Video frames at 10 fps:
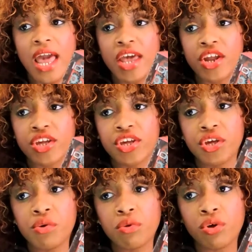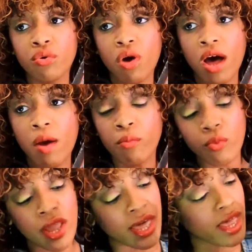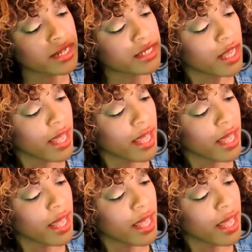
and a cute little um, red